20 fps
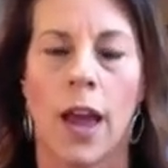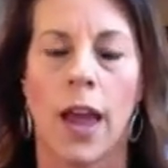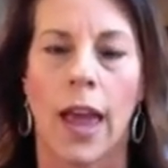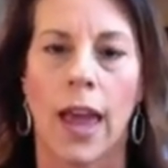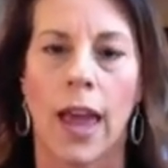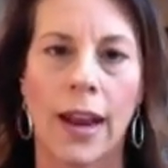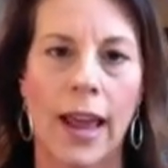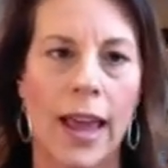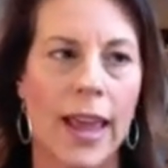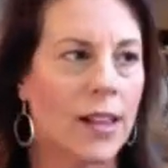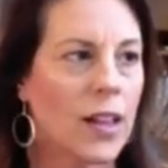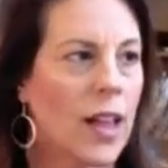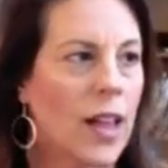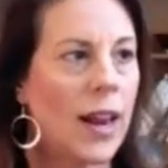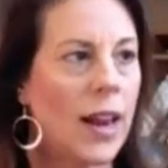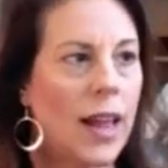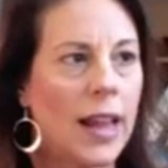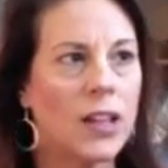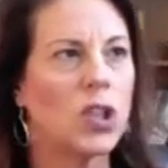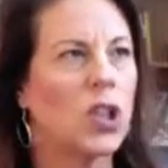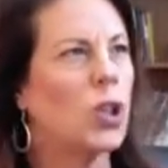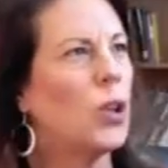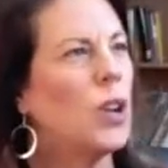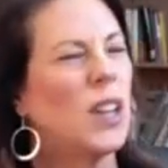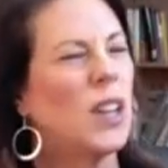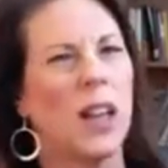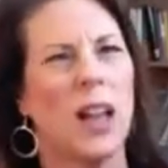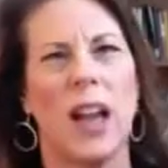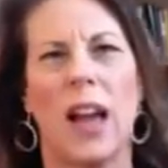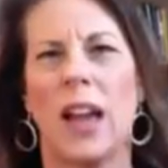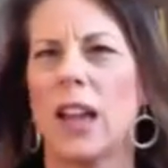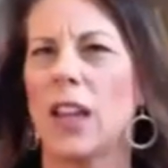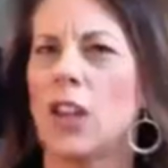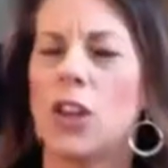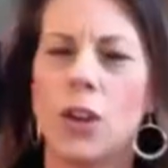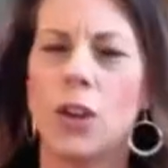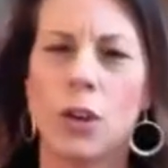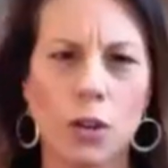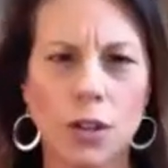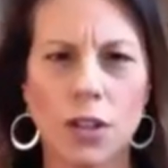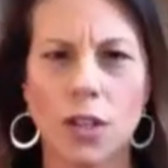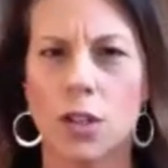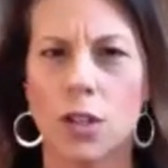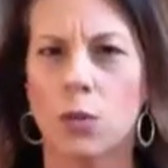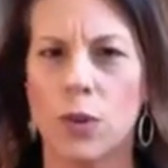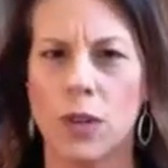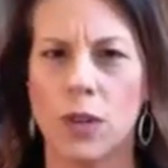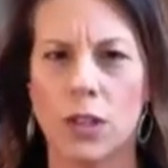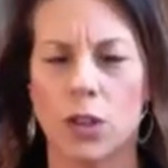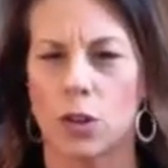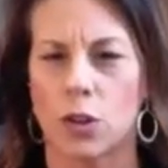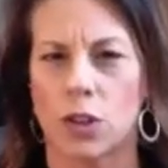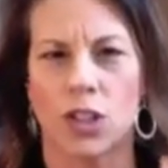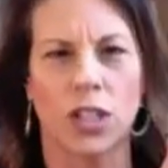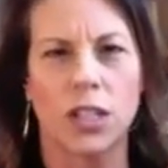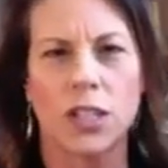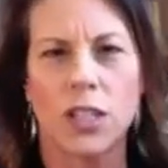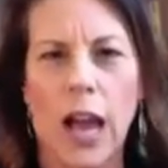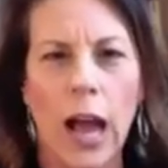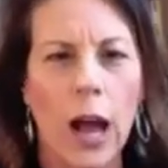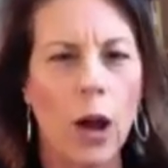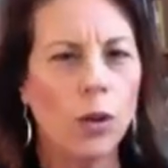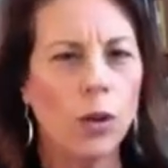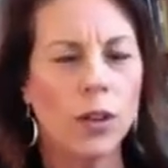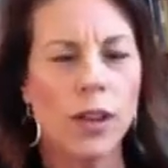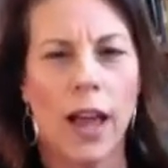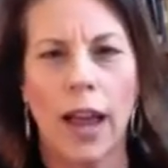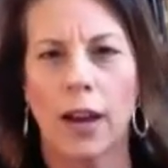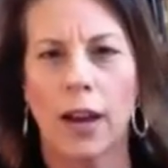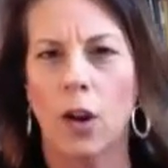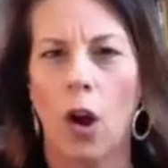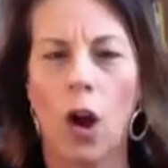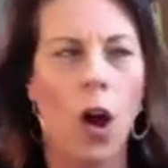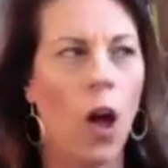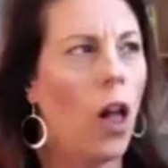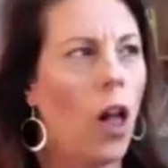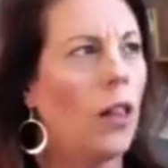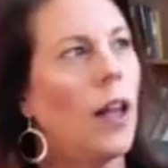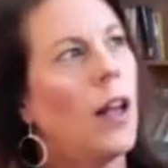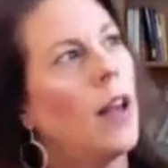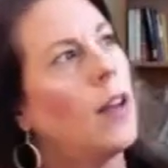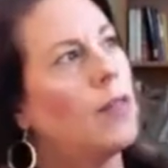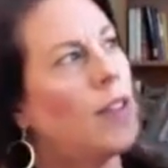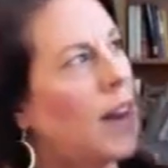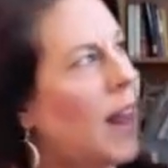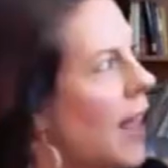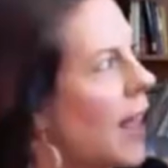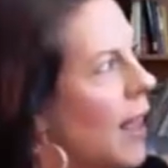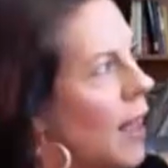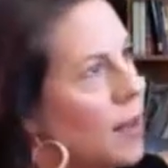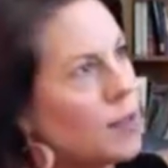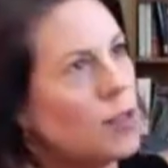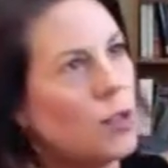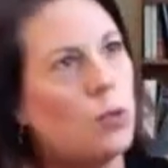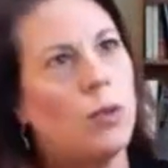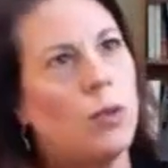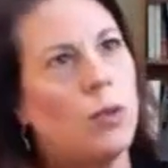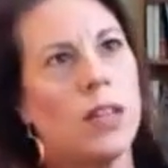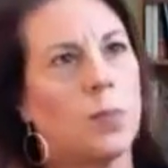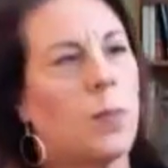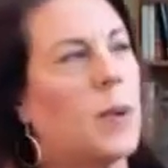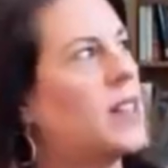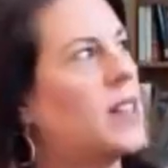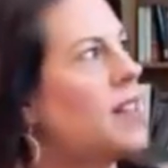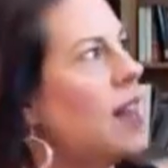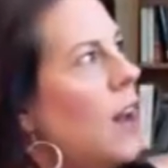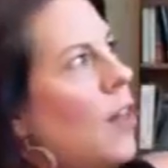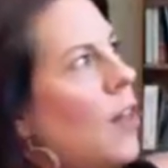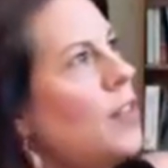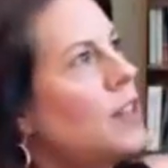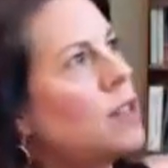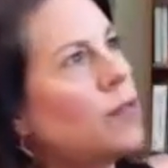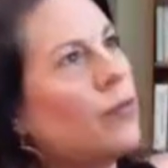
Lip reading: And I took years to research and to outline all of, and I had to do this because I had all these